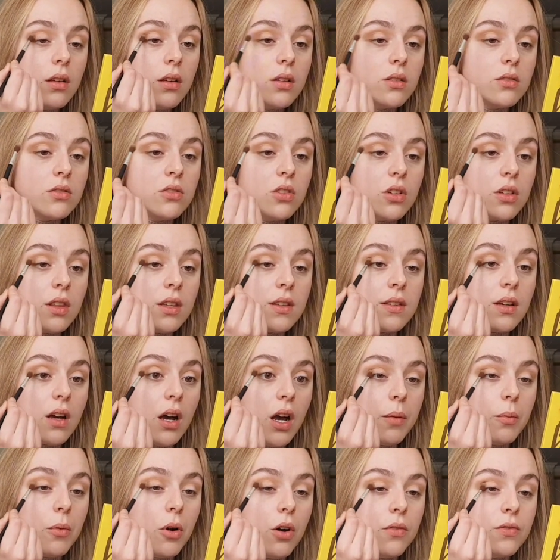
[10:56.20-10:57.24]
took the
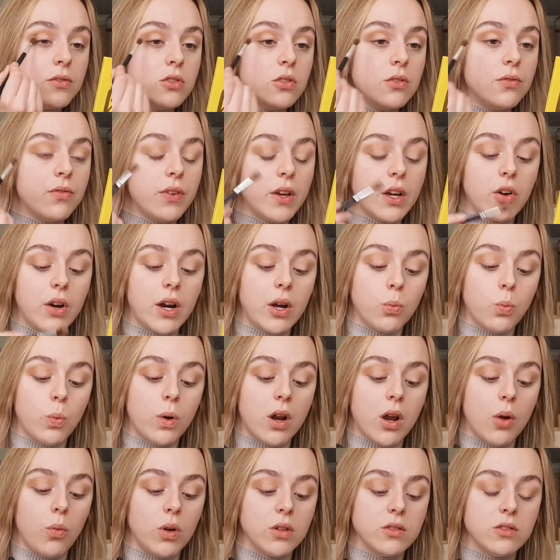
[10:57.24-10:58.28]
time off to figure out what
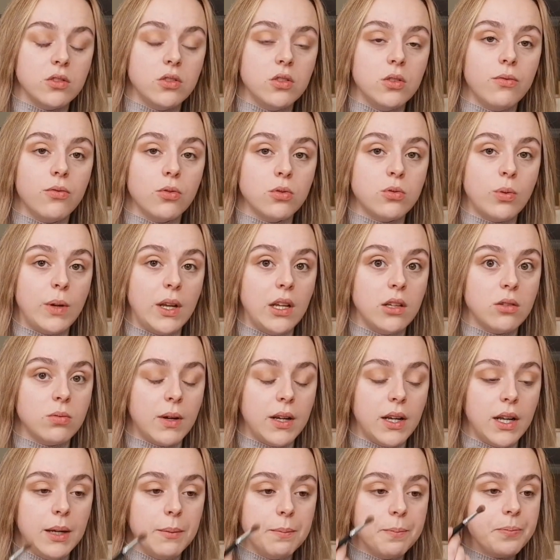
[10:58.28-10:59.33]
I want to do for
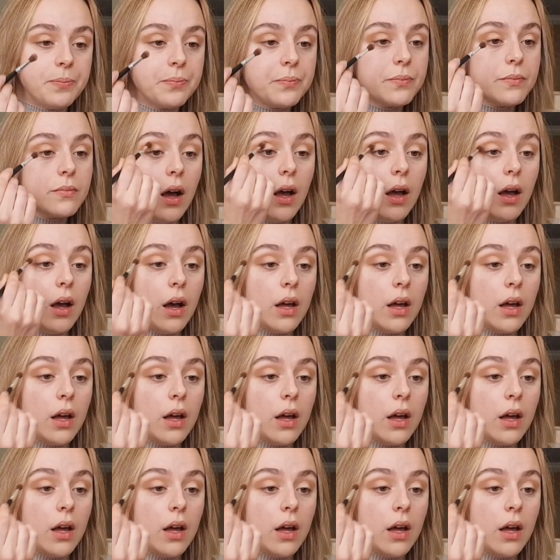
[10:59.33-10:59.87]
2020. I